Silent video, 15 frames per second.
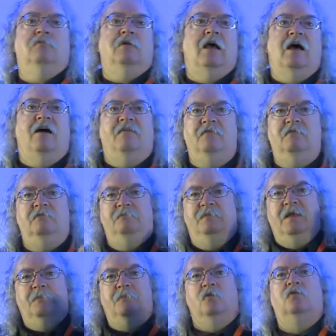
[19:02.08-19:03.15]
and we have
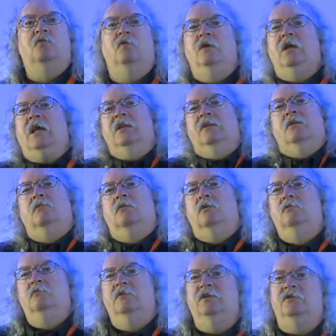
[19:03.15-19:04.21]
people create their
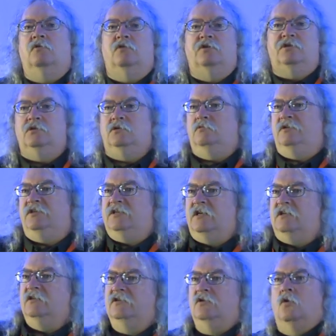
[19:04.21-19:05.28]
own resources. We
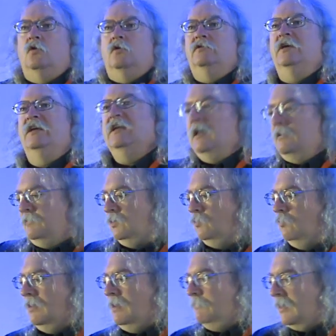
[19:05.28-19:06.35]
set this whole dynamic
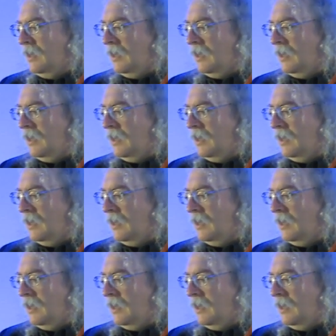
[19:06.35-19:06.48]
web